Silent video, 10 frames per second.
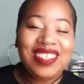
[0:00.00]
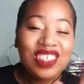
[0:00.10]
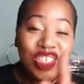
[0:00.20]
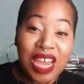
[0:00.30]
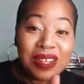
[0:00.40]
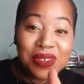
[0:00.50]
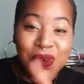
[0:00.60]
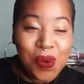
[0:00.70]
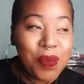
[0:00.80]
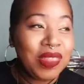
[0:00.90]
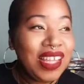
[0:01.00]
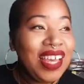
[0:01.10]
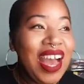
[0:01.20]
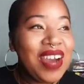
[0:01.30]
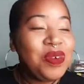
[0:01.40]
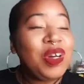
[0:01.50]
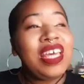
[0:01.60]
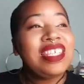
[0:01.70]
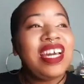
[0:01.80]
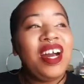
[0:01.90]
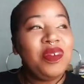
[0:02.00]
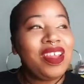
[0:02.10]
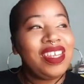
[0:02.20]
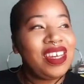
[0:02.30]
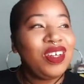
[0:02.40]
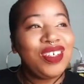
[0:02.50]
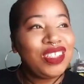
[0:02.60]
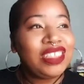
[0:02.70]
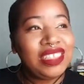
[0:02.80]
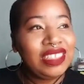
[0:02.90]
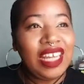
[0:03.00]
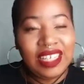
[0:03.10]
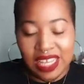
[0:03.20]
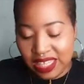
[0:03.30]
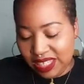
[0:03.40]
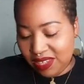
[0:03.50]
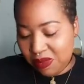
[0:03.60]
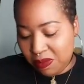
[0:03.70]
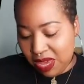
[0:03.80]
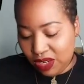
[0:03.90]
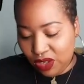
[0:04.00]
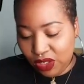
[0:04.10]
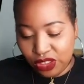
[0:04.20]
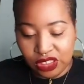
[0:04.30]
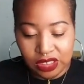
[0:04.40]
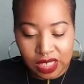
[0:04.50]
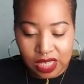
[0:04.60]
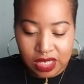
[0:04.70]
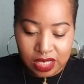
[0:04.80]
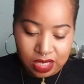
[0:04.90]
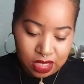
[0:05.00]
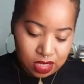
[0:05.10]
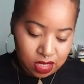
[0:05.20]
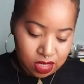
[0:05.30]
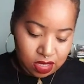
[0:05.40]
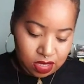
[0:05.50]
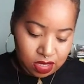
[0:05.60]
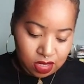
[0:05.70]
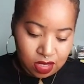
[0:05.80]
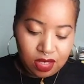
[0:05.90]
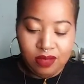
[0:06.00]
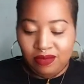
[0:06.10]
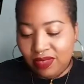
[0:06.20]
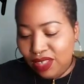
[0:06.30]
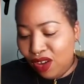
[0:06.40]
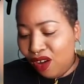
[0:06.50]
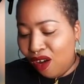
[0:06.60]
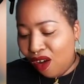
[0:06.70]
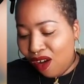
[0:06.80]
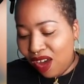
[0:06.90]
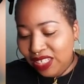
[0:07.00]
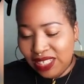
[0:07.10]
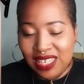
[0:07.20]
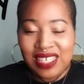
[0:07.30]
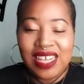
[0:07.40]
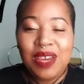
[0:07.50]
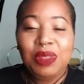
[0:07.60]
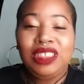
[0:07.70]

Gentle. What is currently unconscious that needs to be made conscious? Oh, just as I said it was